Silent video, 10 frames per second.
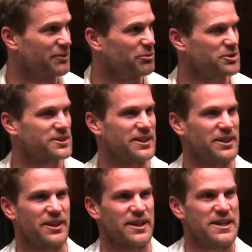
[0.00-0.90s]
will see
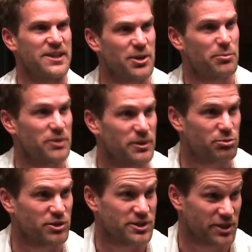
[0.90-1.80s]
that in the opening
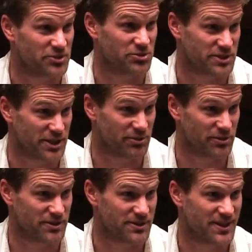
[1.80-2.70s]
pre-title
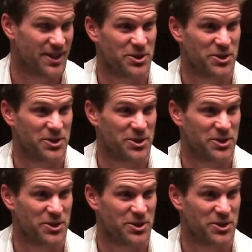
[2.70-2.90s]
sequence,